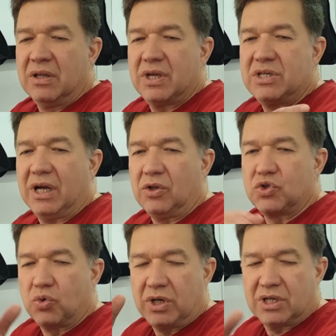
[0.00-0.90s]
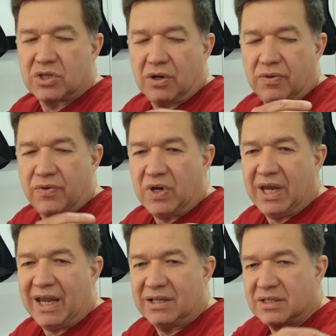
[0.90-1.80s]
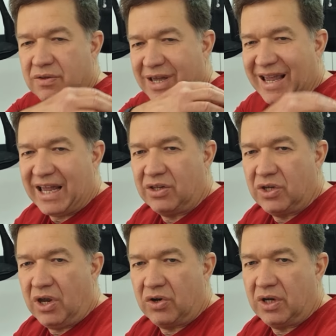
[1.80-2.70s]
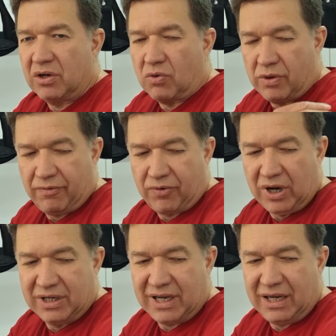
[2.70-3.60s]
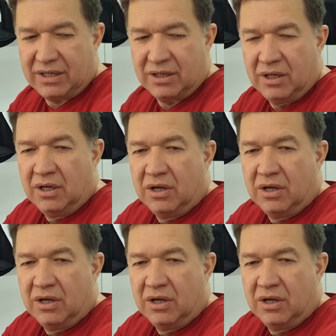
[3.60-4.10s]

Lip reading: The deltoid has got three heads, the anterior or the front head,